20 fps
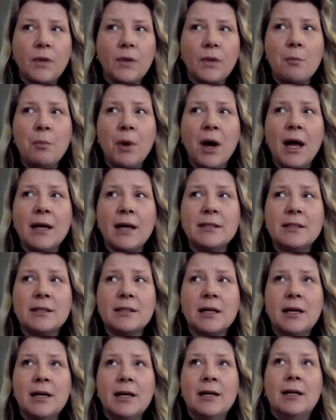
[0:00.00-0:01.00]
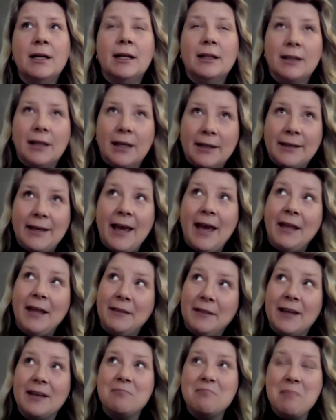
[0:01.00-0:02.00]
But
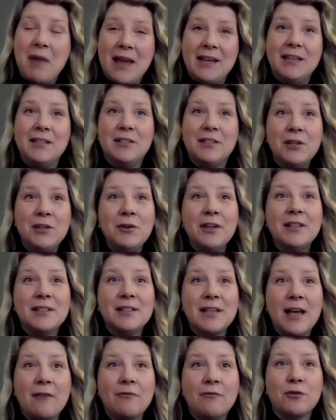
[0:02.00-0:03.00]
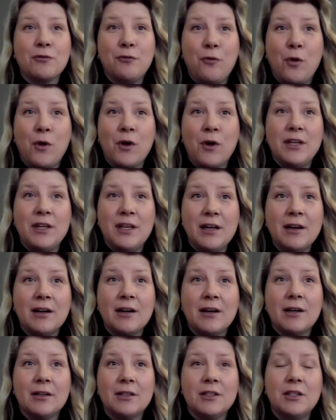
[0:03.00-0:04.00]
again, like many students, after 4
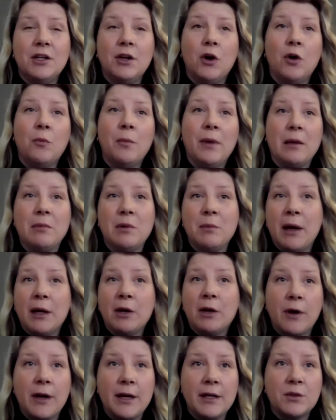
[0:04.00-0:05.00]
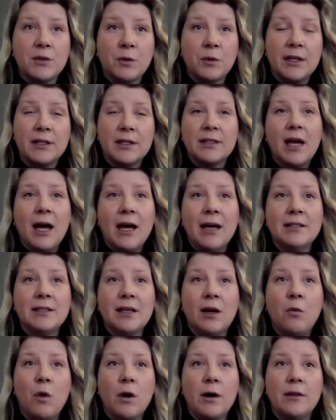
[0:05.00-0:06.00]
years, maybe my grades weren't as high as
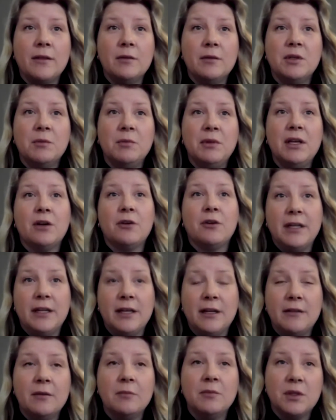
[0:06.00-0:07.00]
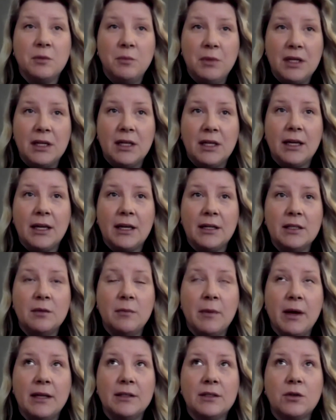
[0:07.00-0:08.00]
I wanted them to be or needed them to be to get into
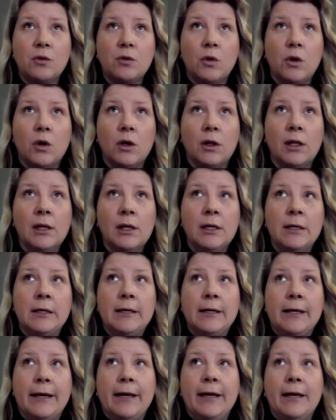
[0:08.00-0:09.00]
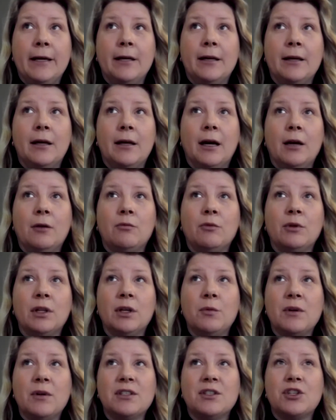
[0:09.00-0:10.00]
med school. And I
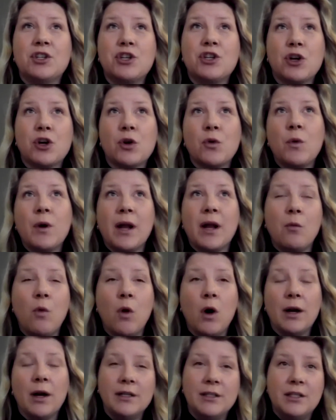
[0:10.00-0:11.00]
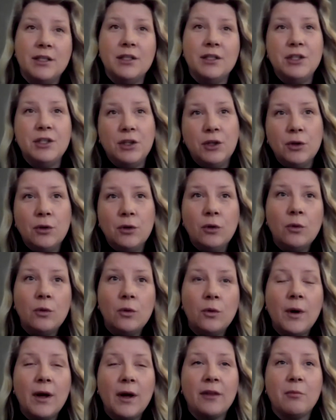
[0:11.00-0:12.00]
really wasn't sure what I wanted to do
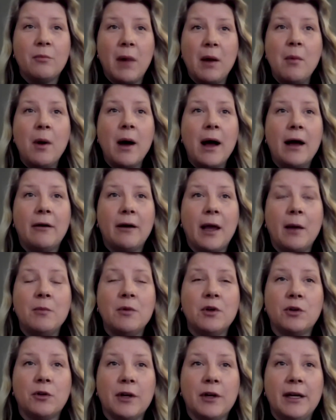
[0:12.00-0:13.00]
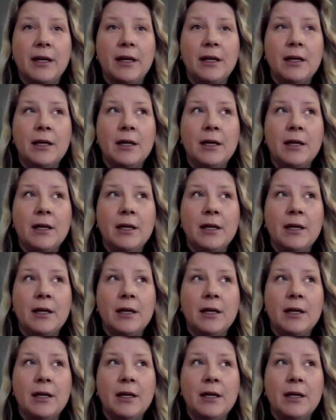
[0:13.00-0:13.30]
with my biochem degree.